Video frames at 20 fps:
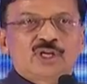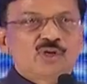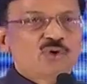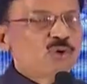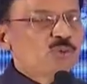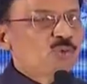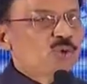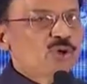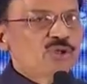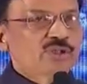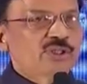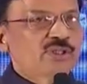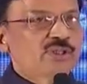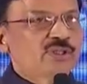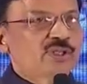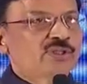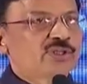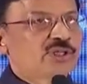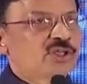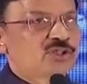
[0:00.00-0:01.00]
more than the
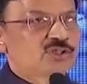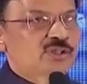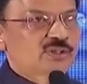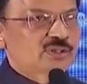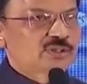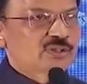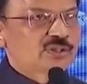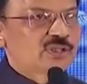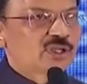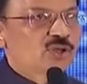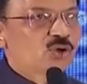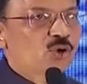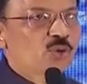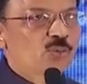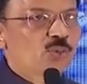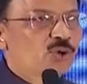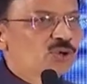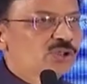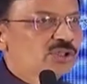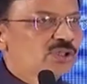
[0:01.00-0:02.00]
teachers, they know
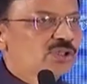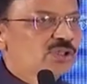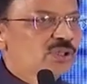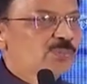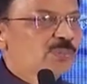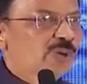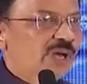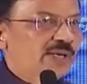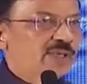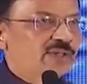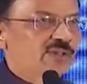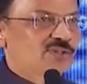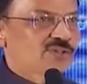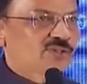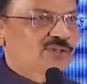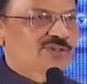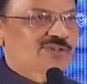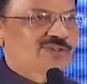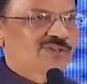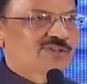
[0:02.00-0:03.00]
more than the
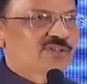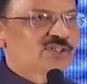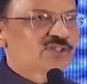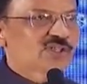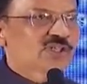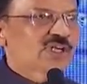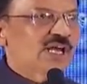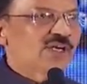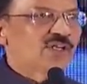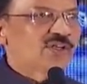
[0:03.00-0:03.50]
parents. This is a kind of